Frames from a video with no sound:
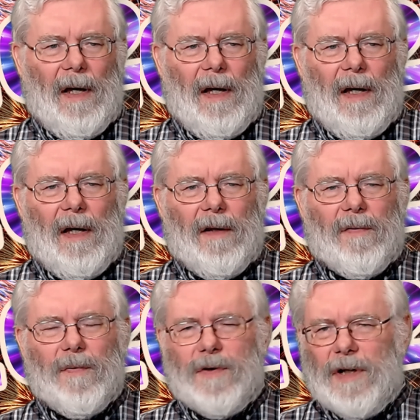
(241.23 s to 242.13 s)
And
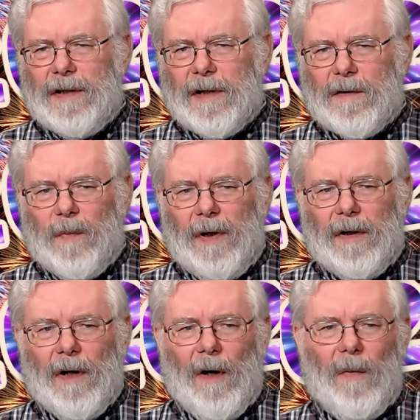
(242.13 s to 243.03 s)
through Jesus, we
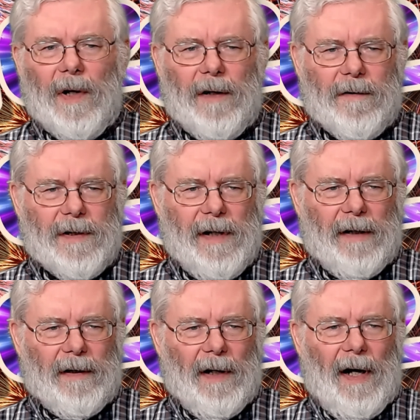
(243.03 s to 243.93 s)
know and
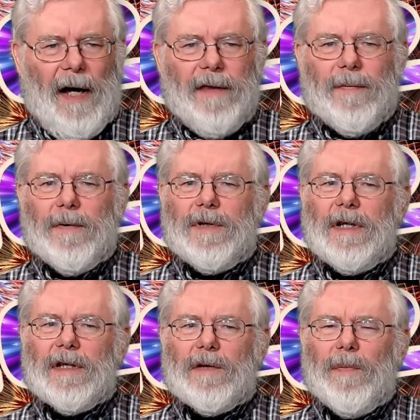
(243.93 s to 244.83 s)
understand God. Through
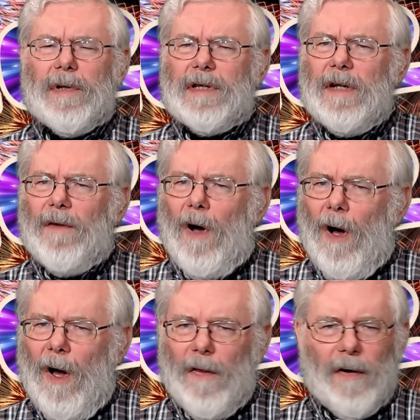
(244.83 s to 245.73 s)
Jesus, we receive
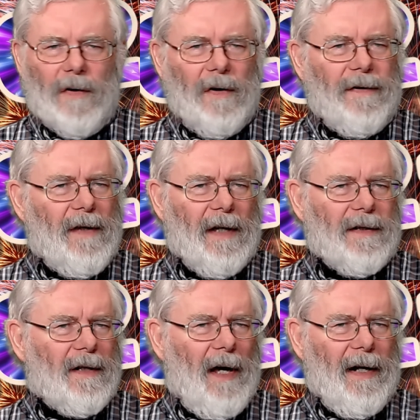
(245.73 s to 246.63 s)
all the good things
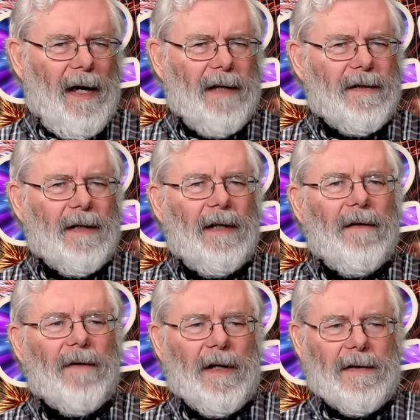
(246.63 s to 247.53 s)
God has to give
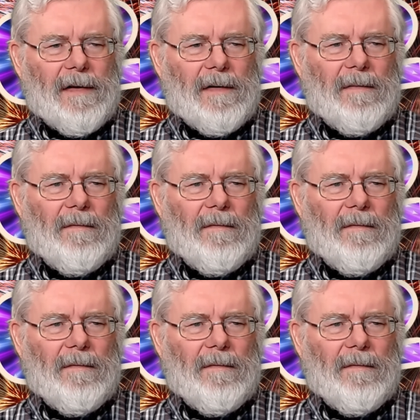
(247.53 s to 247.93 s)
us